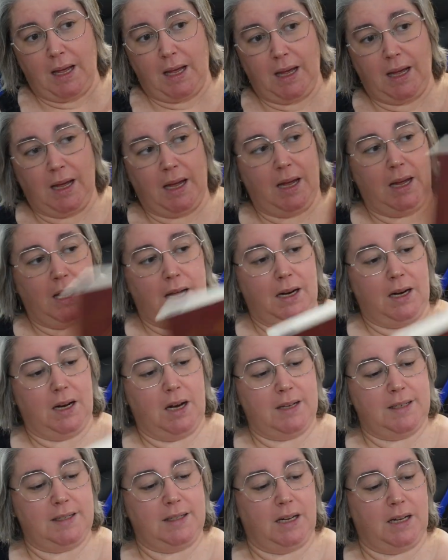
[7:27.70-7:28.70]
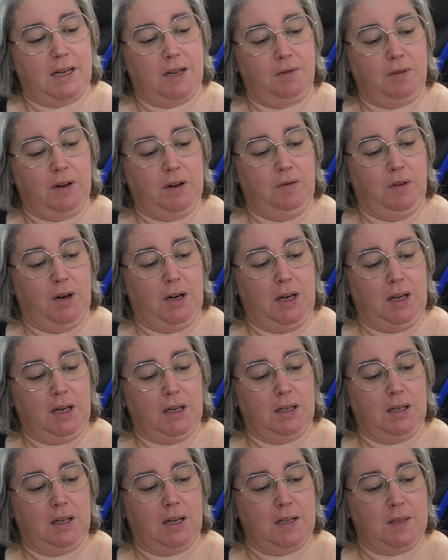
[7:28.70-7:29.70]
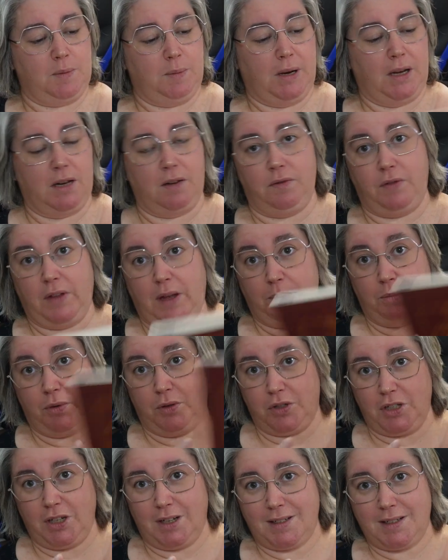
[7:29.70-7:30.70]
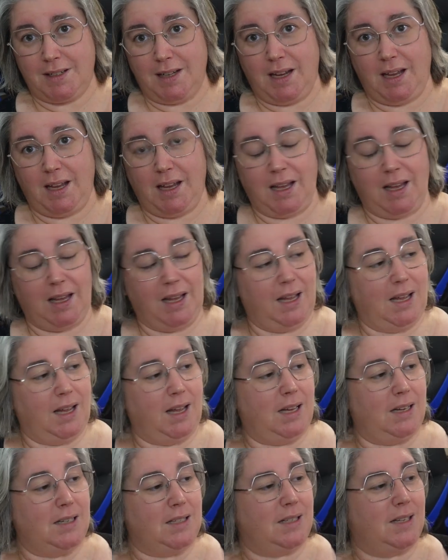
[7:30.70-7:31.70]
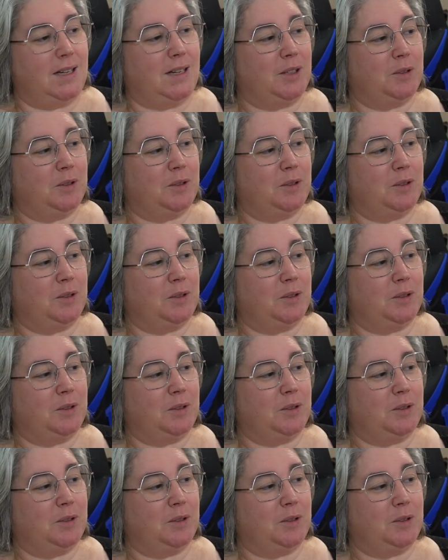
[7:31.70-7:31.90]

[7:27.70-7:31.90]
and I started rereading it as part of that project, and